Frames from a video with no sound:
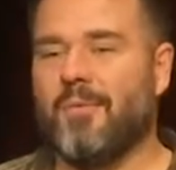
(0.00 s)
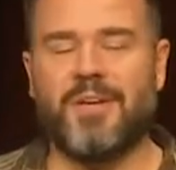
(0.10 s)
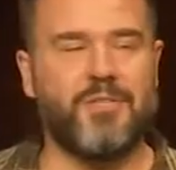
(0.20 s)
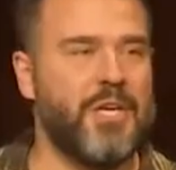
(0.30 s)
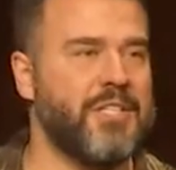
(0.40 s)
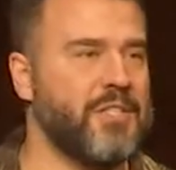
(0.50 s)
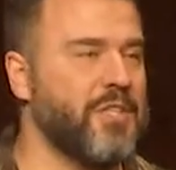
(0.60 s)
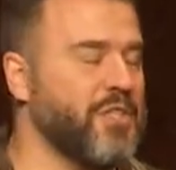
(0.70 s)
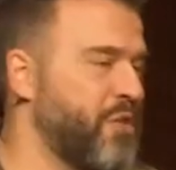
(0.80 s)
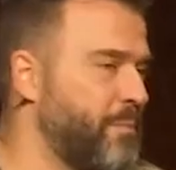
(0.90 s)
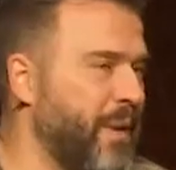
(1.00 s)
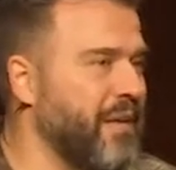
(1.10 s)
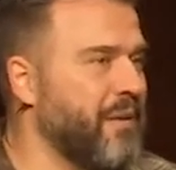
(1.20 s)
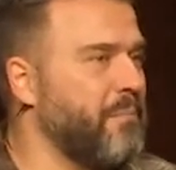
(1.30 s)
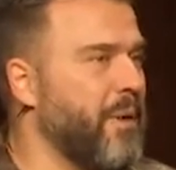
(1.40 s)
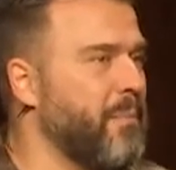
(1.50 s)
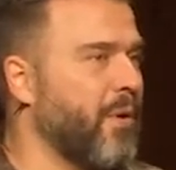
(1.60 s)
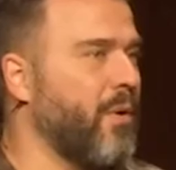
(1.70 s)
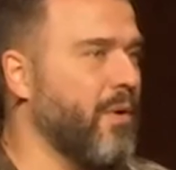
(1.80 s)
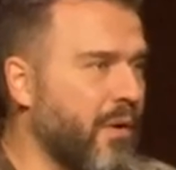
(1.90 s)
when Jesus is spitting, people are
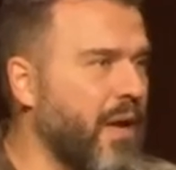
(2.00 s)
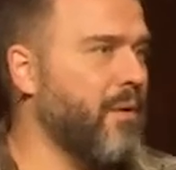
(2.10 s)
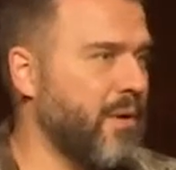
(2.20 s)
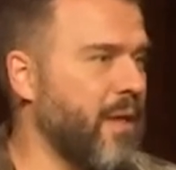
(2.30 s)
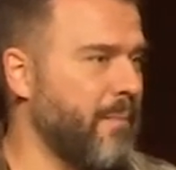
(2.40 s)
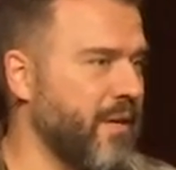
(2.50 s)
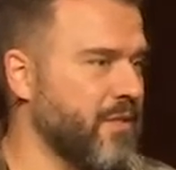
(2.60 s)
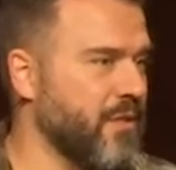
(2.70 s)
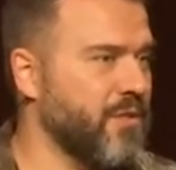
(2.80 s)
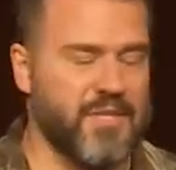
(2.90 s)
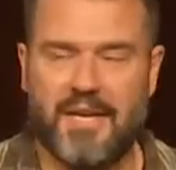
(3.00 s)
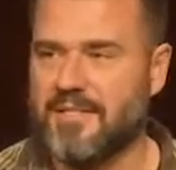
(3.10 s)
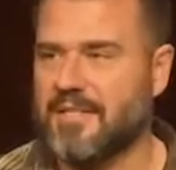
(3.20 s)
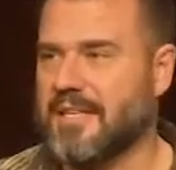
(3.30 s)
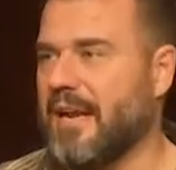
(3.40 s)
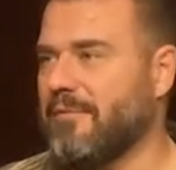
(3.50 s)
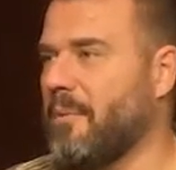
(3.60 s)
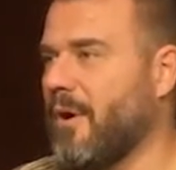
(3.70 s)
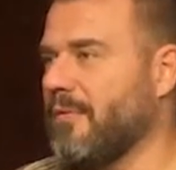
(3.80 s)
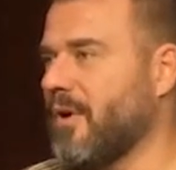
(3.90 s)
going, okay, well, that makes a little sense. That's kind of a
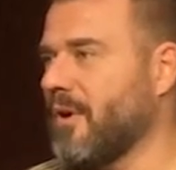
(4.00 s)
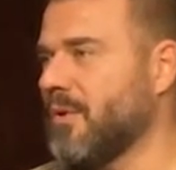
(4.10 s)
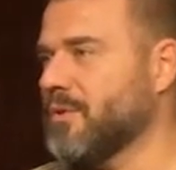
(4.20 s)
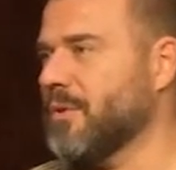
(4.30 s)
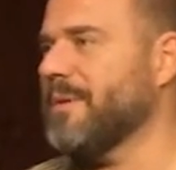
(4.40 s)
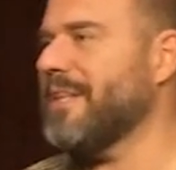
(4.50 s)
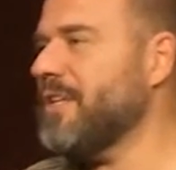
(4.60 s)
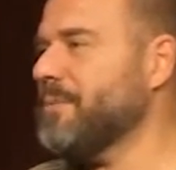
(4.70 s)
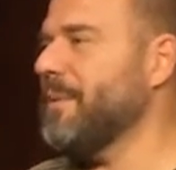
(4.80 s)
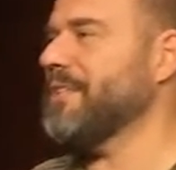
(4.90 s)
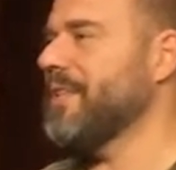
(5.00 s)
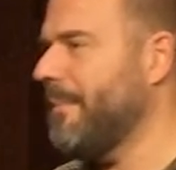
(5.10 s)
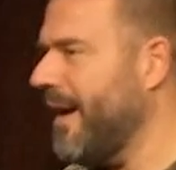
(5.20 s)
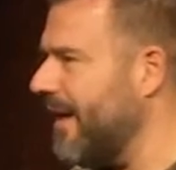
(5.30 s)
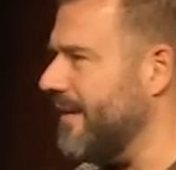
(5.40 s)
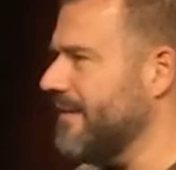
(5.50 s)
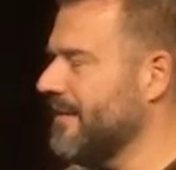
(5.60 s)
part of our culture. But then he spits in the mud.